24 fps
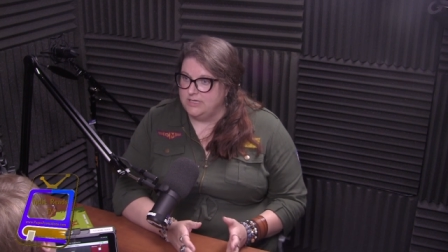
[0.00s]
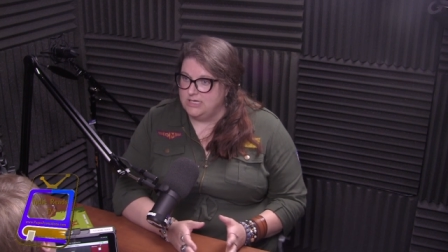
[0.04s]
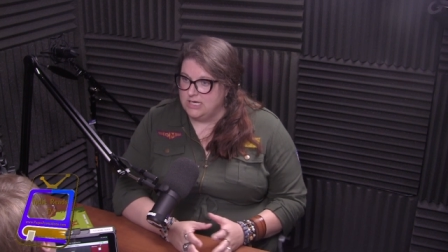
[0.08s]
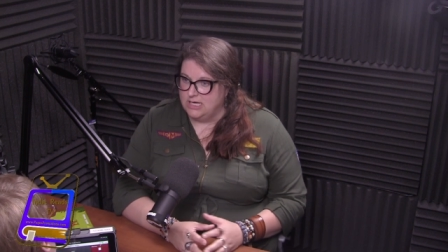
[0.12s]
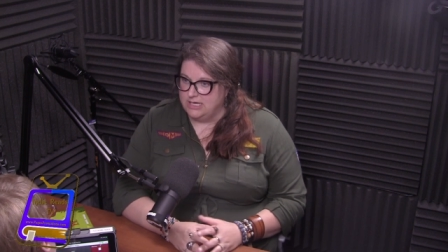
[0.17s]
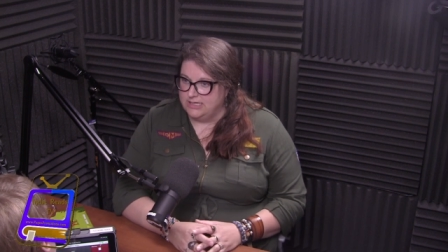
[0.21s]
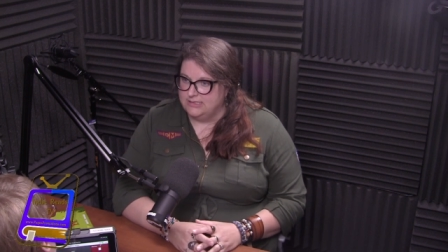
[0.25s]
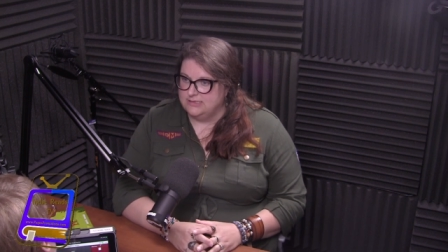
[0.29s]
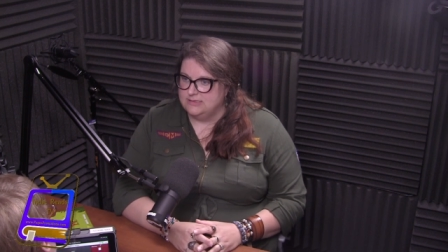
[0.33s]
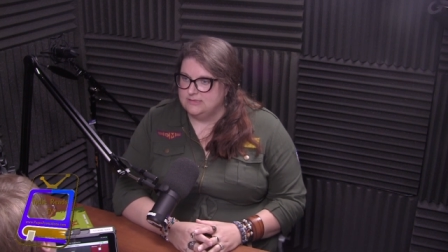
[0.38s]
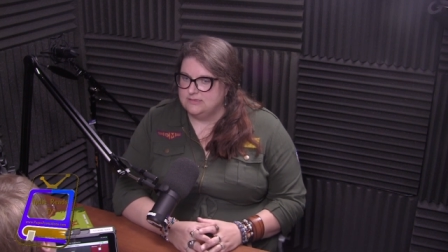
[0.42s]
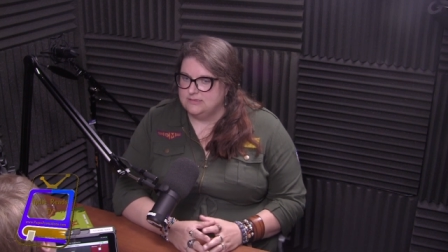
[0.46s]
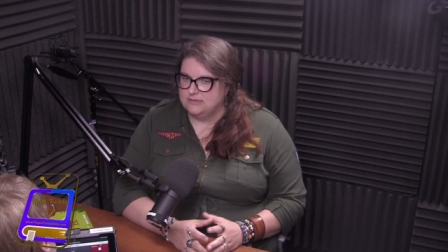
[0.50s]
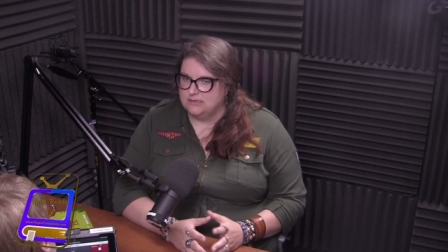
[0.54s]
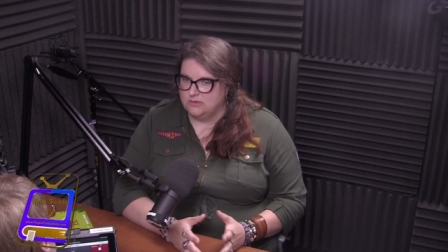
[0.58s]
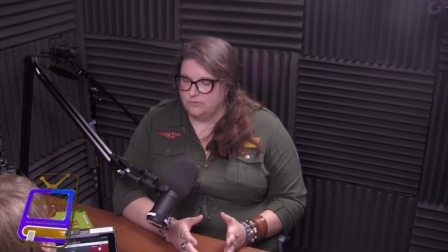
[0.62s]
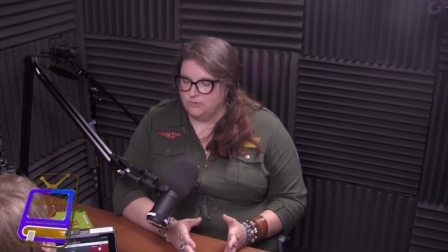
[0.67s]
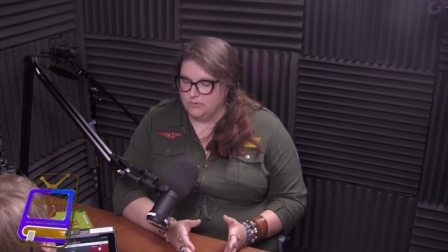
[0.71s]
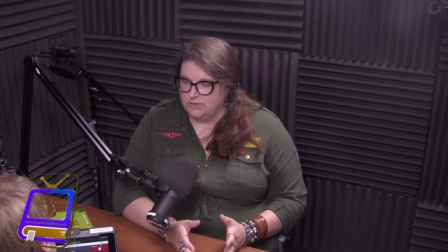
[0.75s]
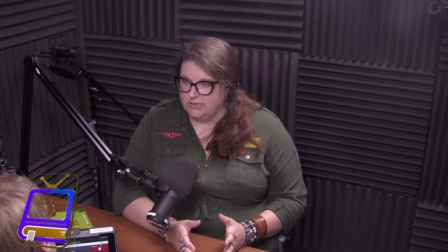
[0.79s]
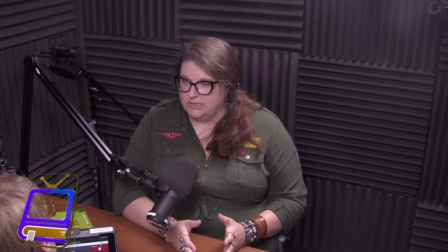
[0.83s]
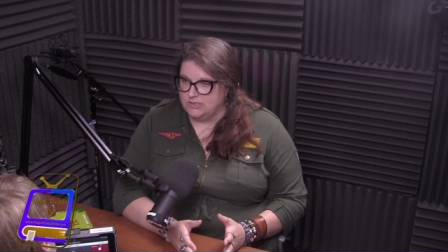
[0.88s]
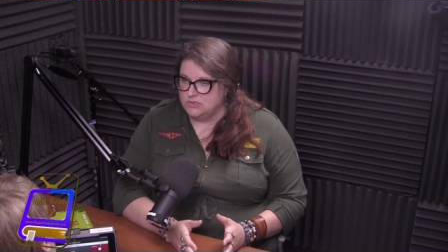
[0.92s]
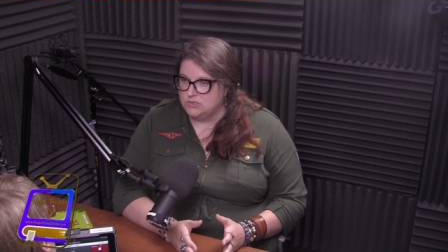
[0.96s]
nice
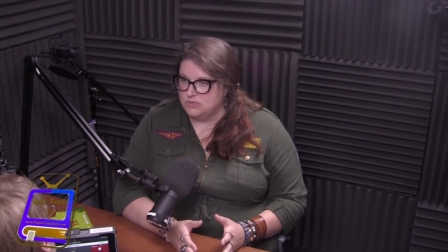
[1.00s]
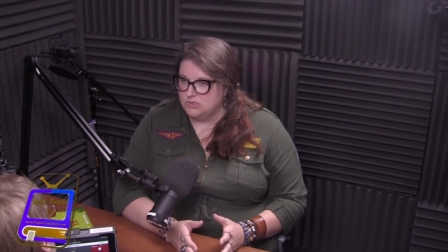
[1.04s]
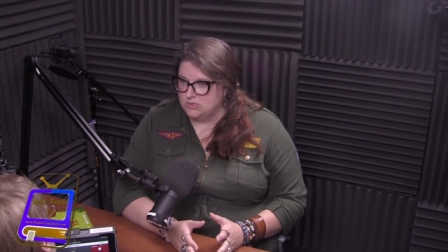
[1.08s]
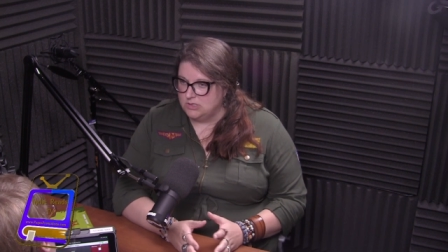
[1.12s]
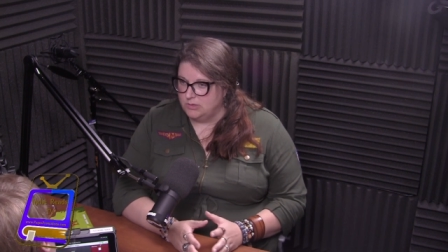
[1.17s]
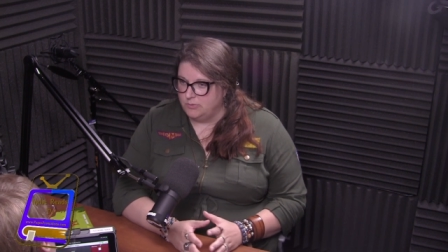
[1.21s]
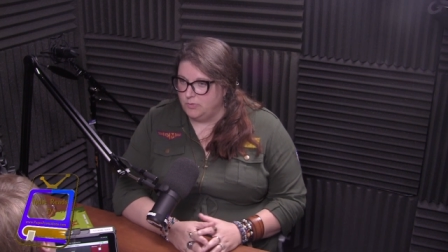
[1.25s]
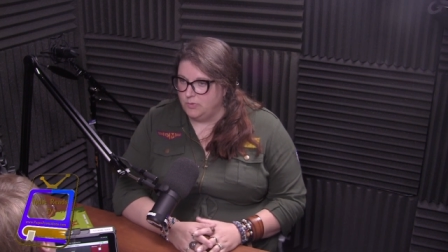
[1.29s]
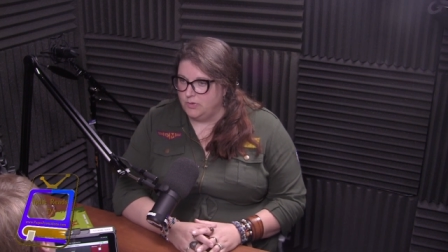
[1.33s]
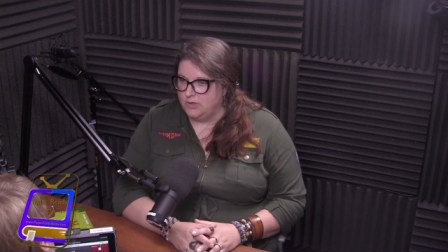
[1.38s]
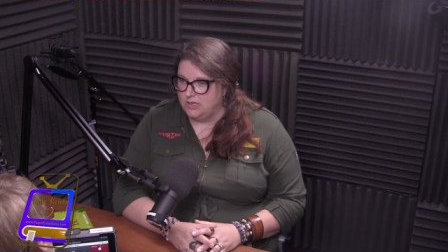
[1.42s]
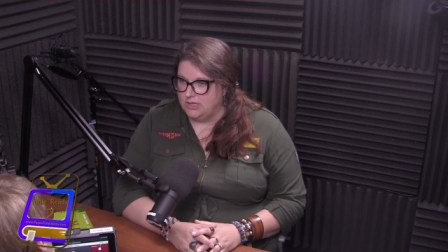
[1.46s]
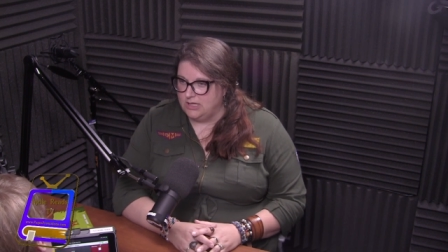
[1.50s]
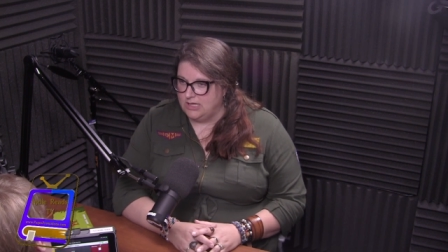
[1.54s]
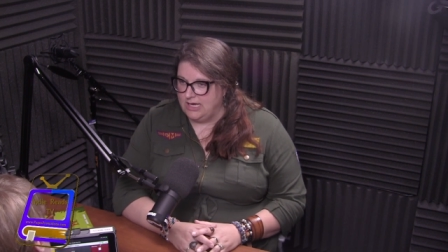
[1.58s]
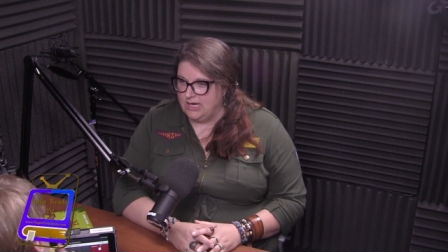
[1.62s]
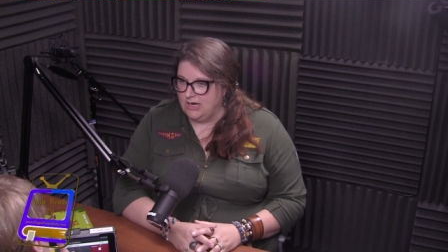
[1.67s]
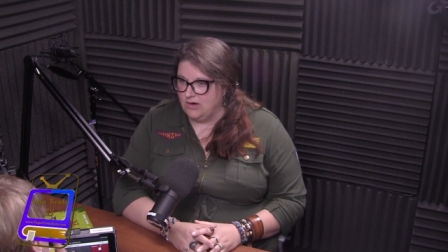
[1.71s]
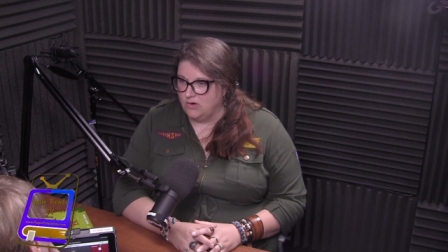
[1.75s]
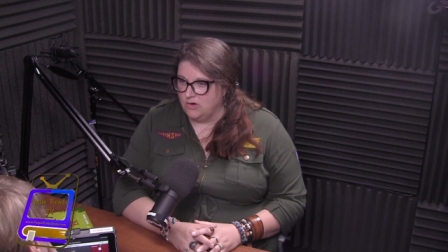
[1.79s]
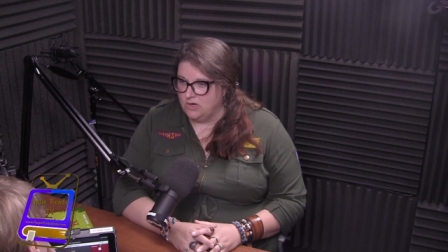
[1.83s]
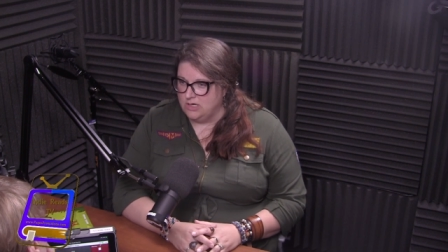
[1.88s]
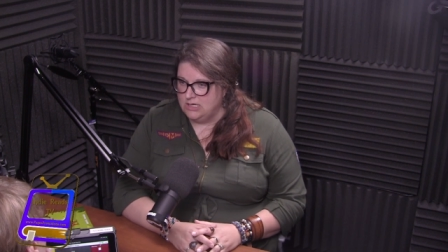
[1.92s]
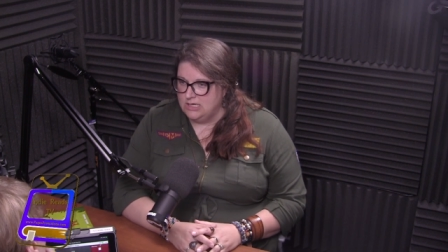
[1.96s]
relationship with
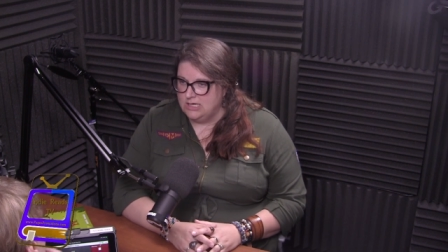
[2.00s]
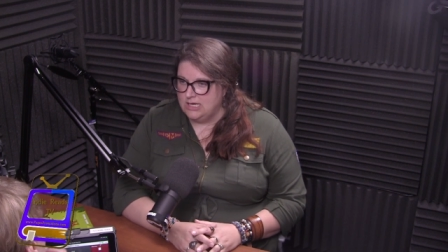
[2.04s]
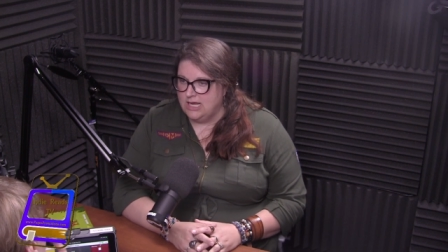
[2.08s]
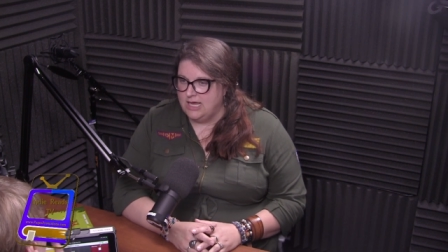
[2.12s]
Erin,